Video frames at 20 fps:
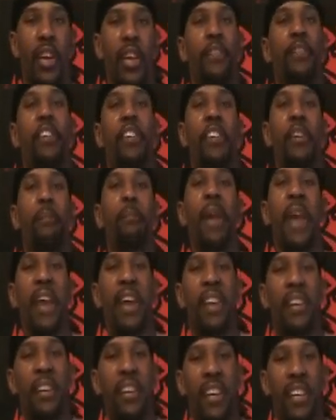if the
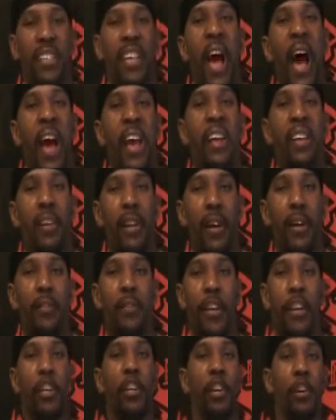demand is high
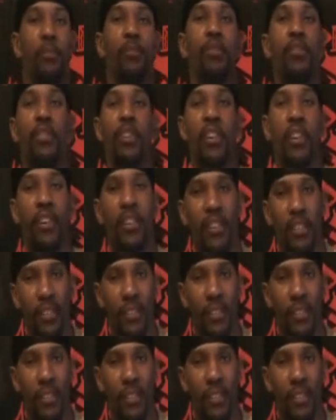enough in the community?